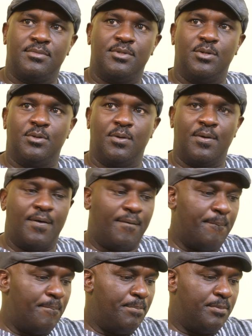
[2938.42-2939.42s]
you know.
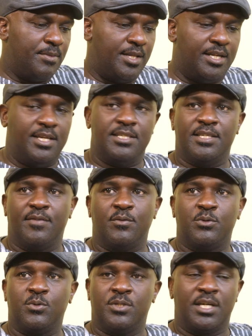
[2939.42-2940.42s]
There are days I've
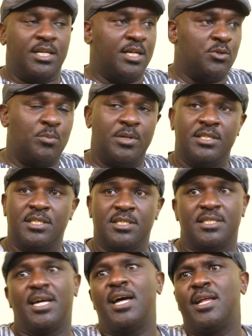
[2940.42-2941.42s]
also taken her to
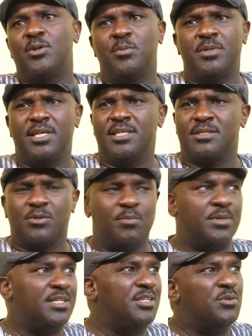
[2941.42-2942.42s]
places, random days
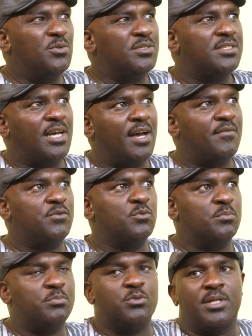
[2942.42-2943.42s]
completely. You don't have to
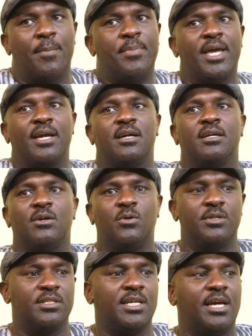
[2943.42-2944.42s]
put a peg
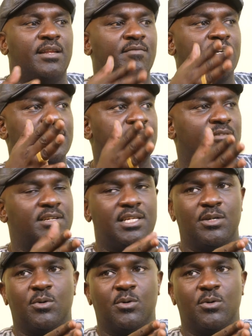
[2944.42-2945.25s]
on the anniversary